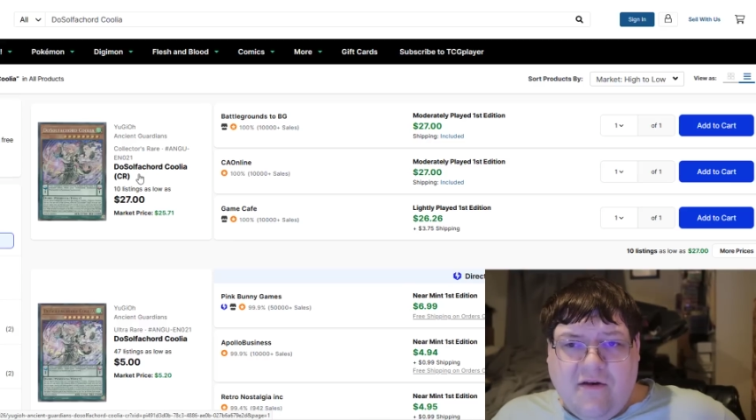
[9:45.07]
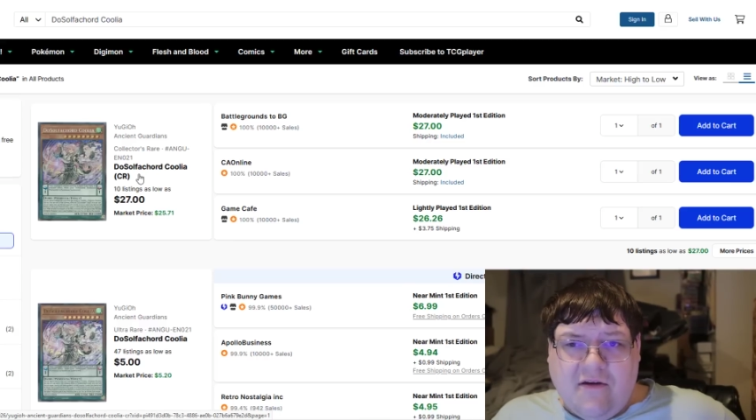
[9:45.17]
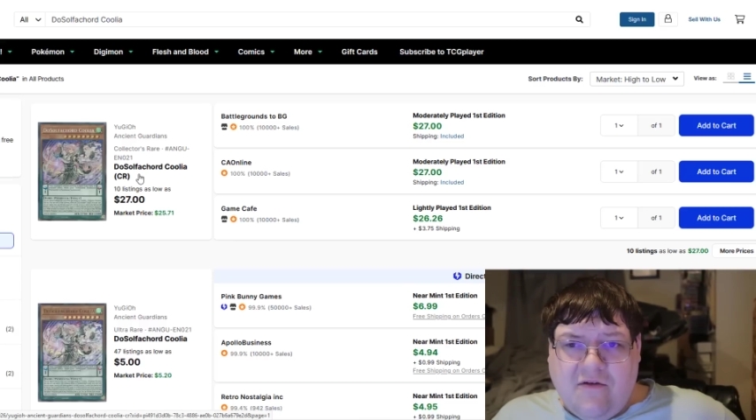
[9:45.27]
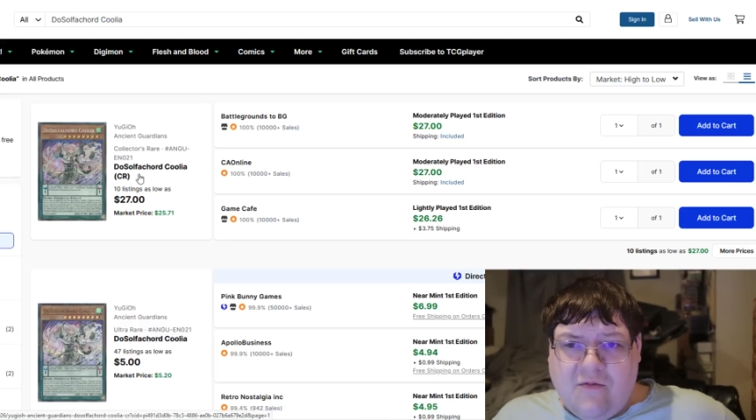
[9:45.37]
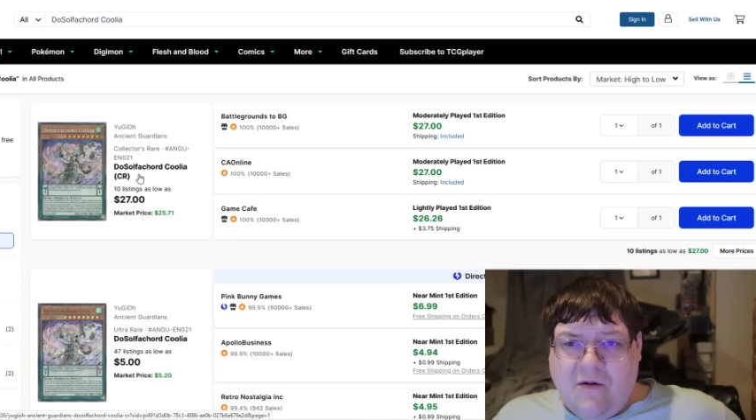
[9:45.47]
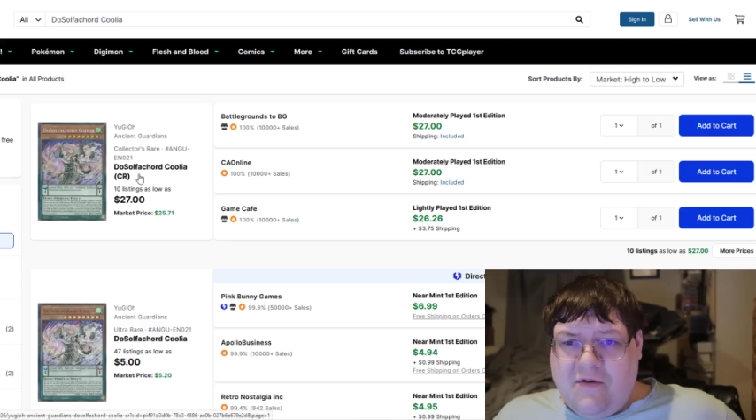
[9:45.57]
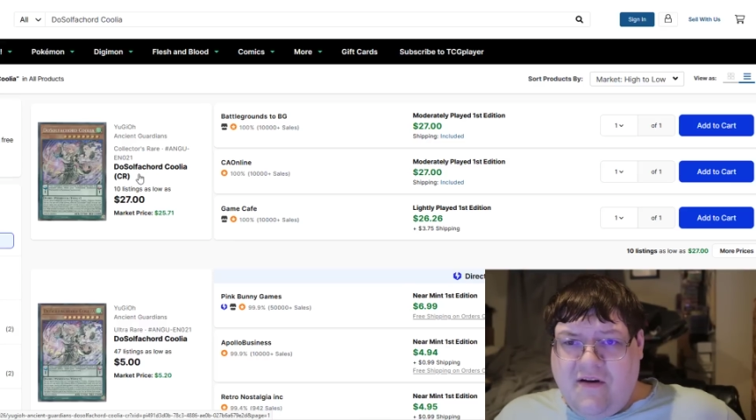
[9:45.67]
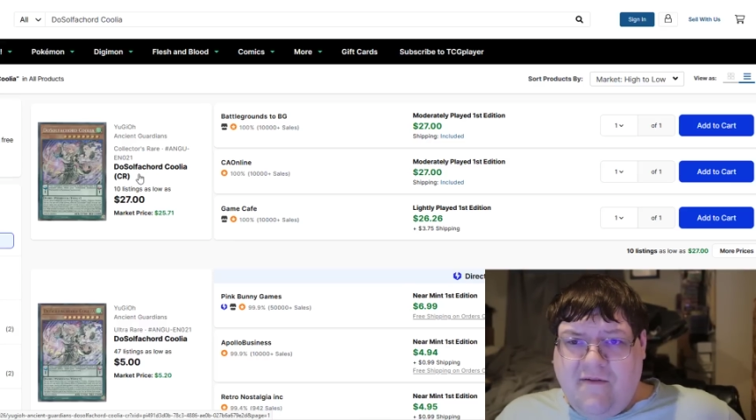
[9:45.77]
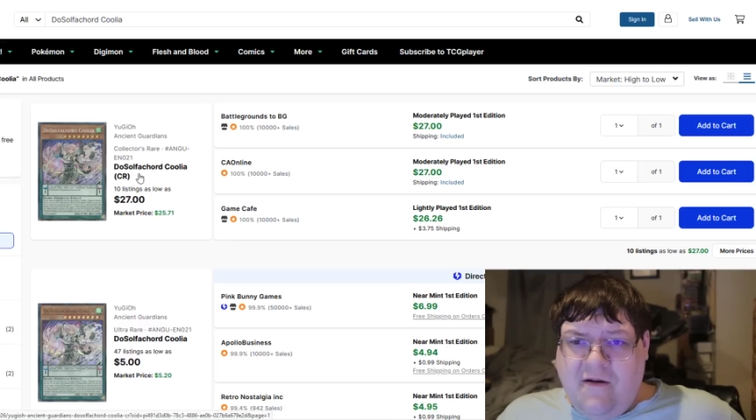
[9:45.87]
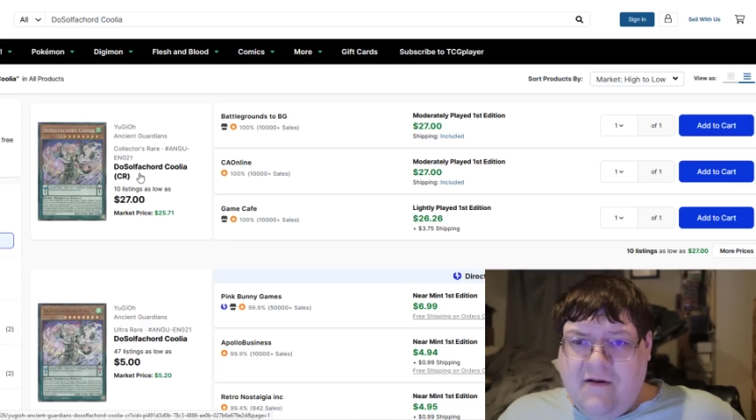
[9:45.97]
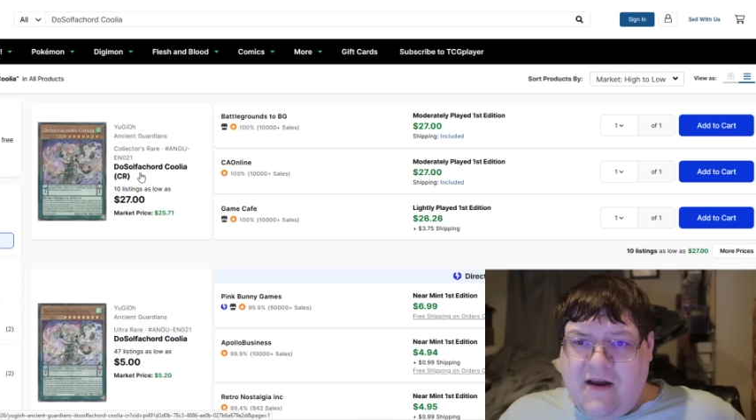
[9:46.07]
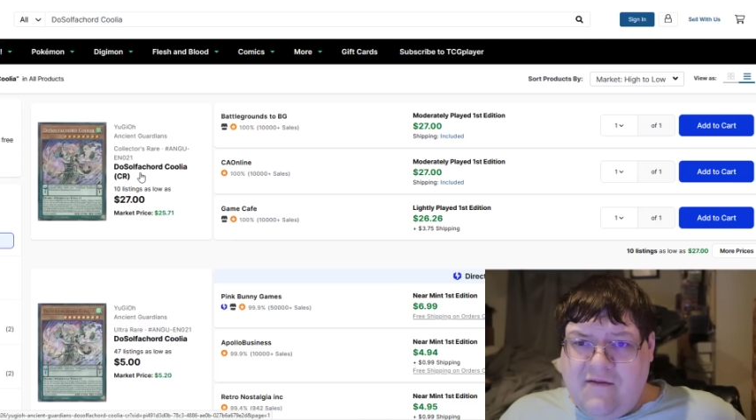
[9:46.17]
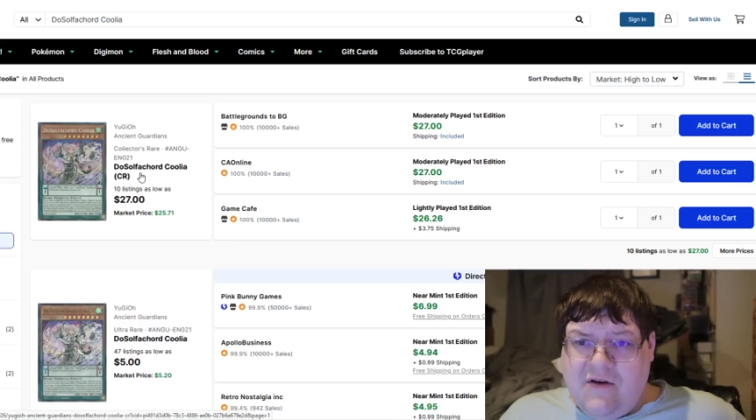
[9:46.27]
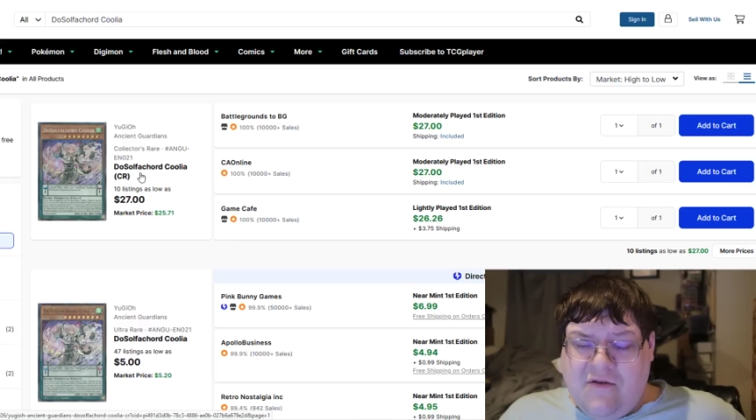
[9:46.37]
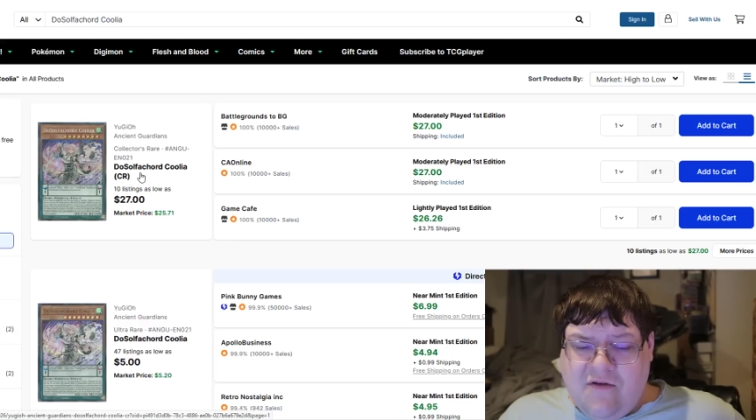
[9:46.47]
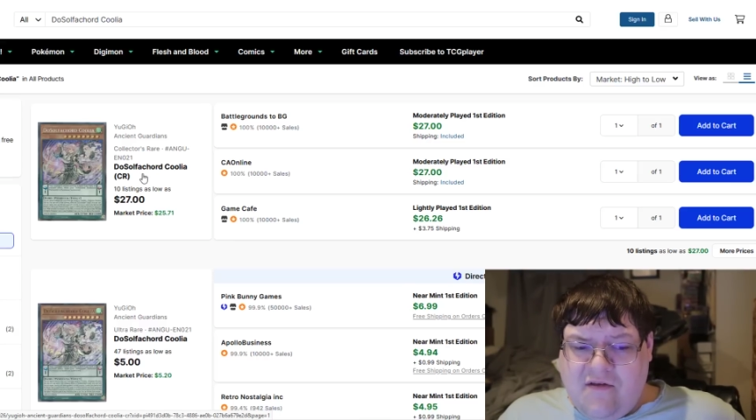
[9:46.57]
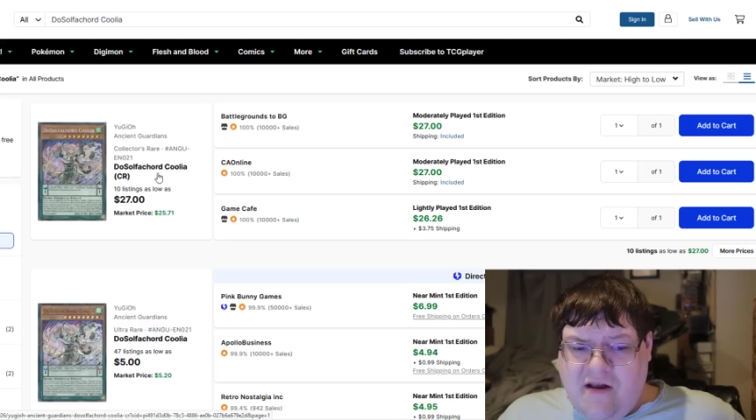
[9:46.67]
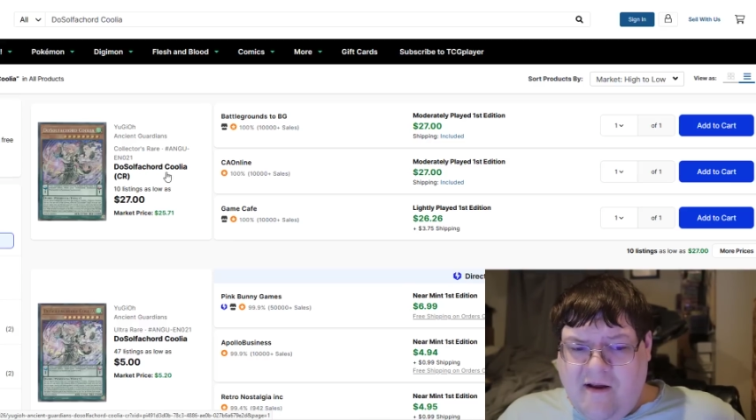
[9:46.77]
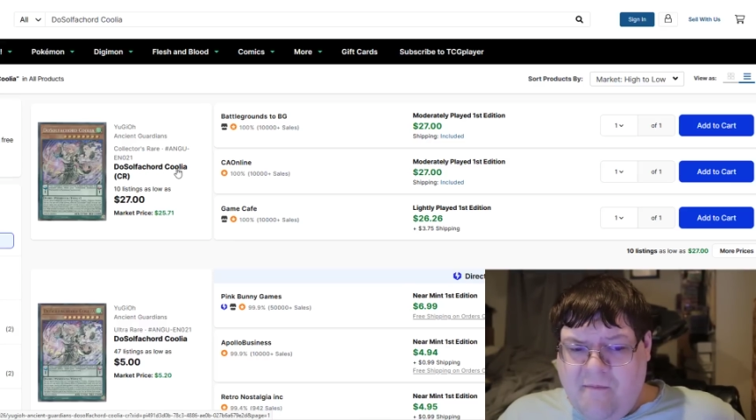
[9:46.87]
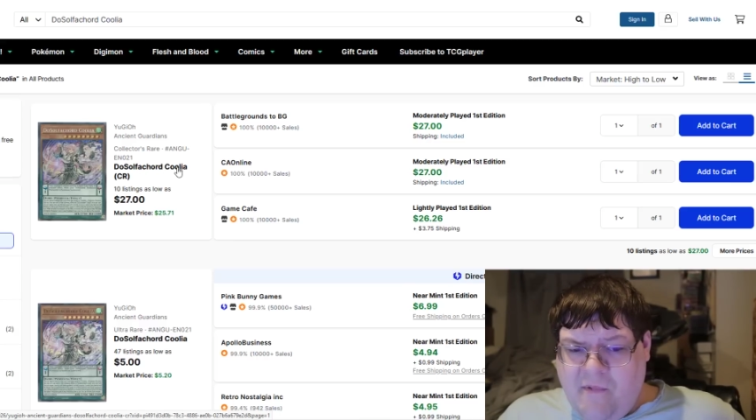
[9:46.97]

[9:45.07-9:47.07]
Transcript: Collector's Rare, which I found kind of interesting.